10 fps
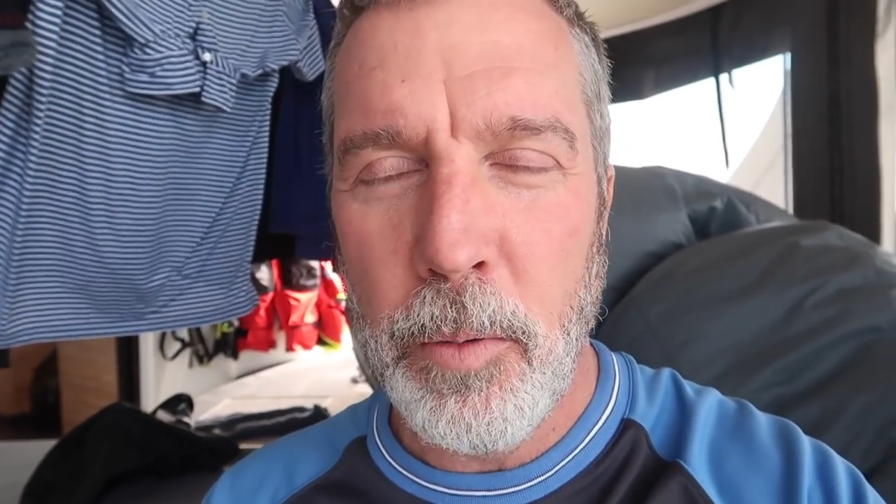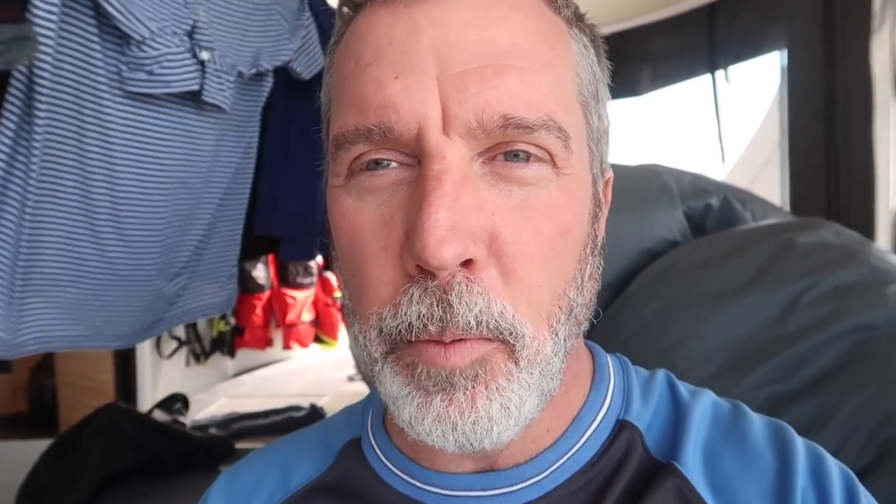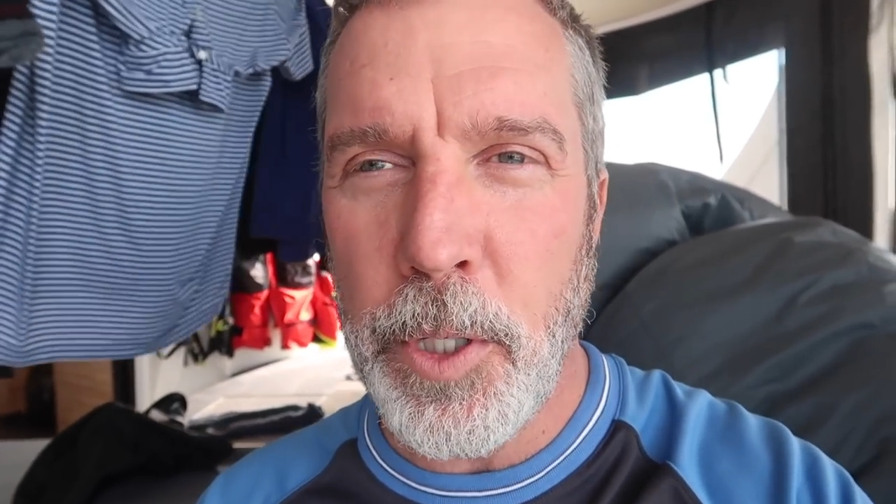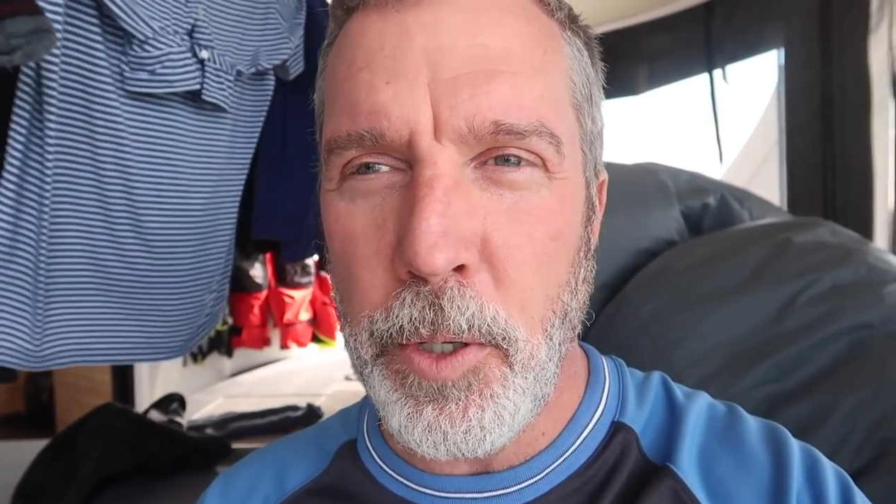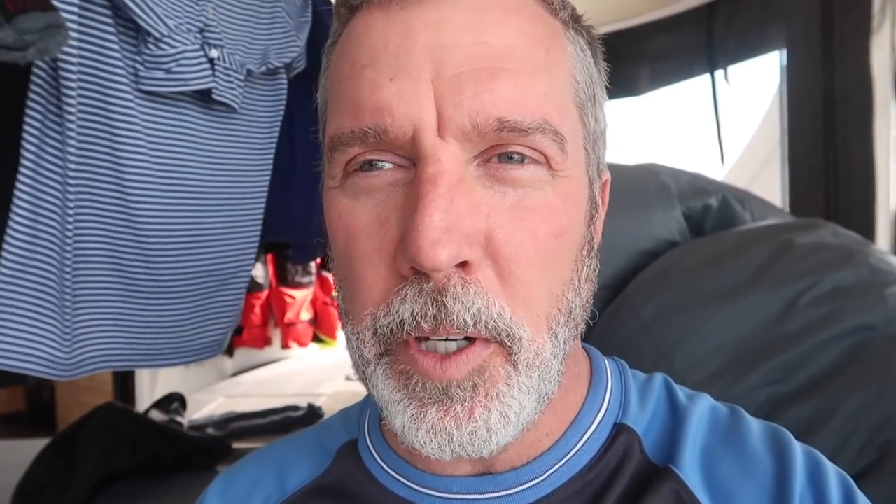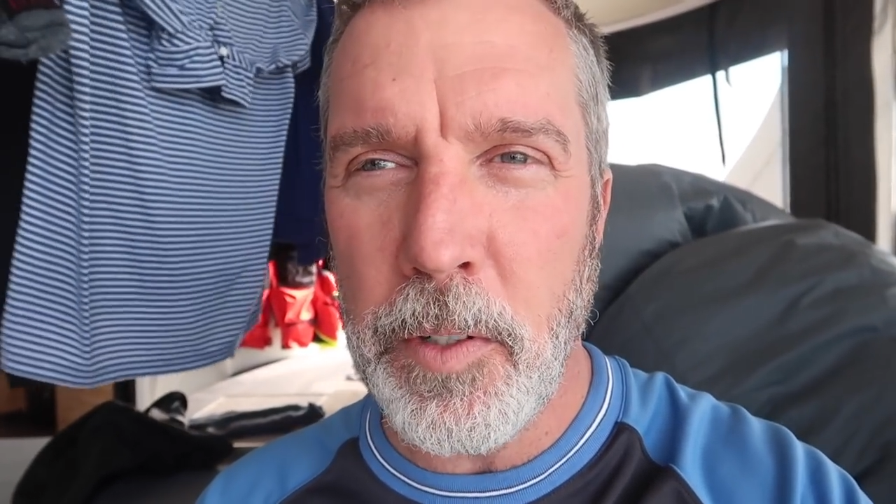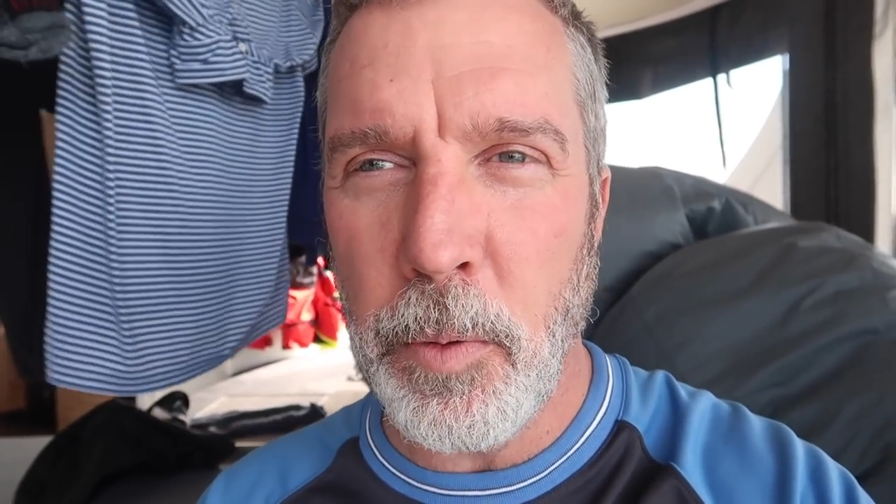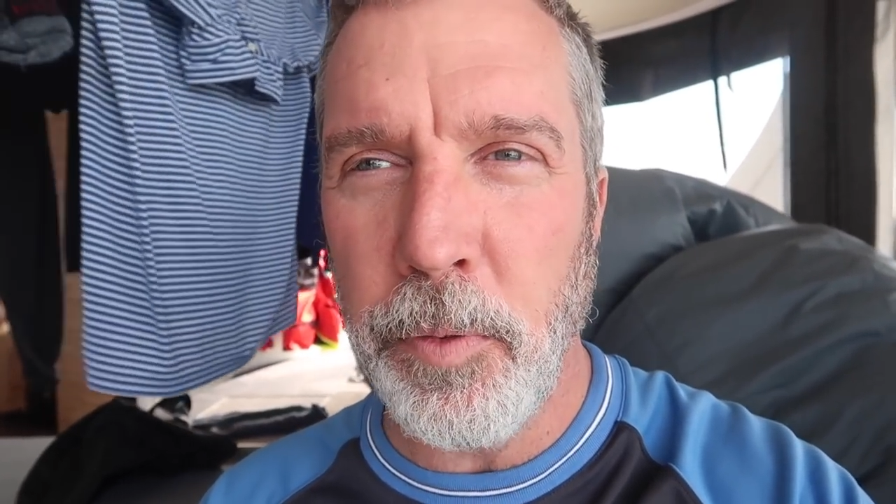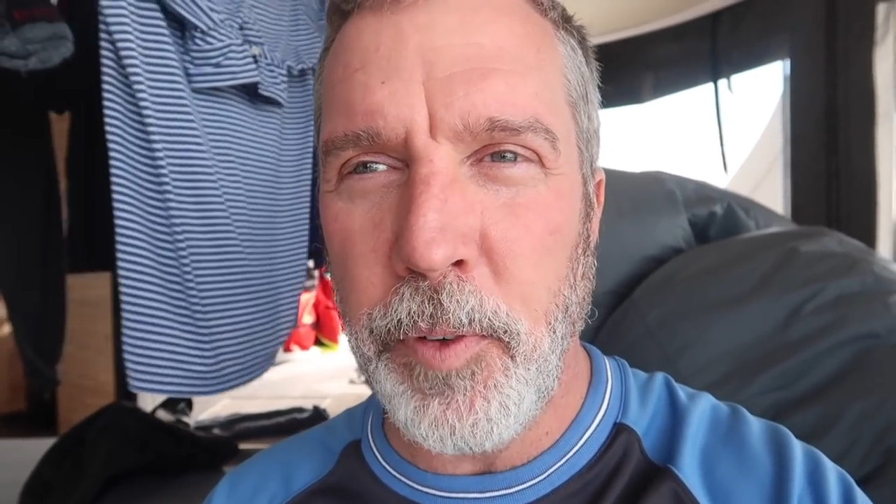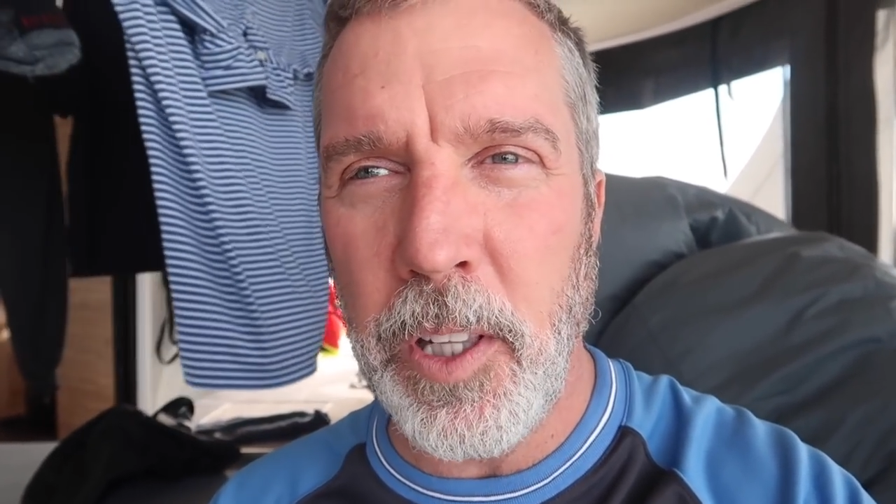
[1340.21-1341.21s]
what we're doing is
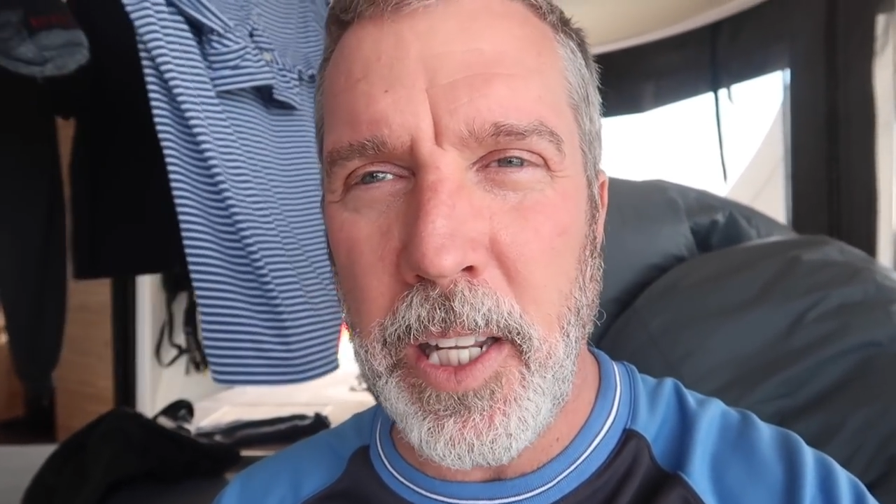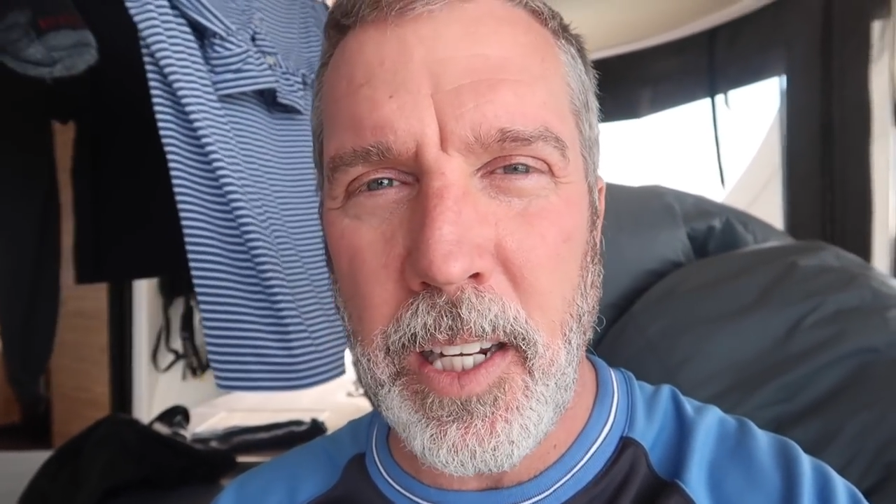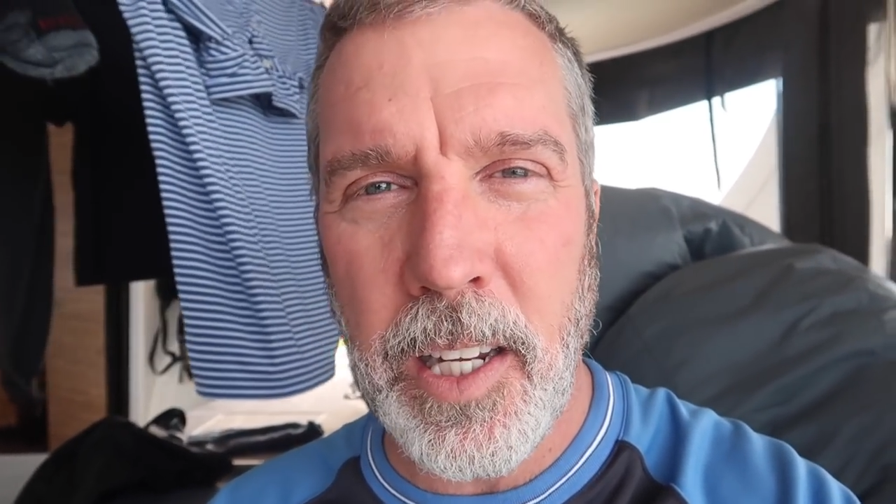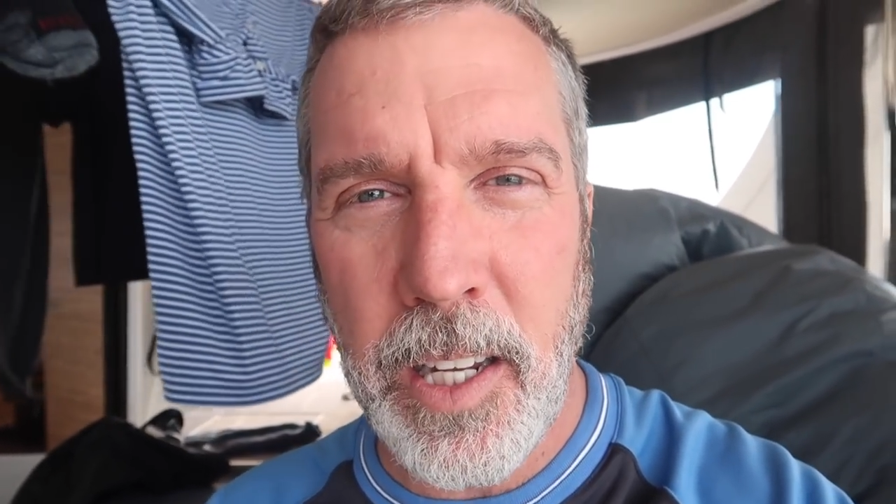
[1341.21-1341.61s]
we're filling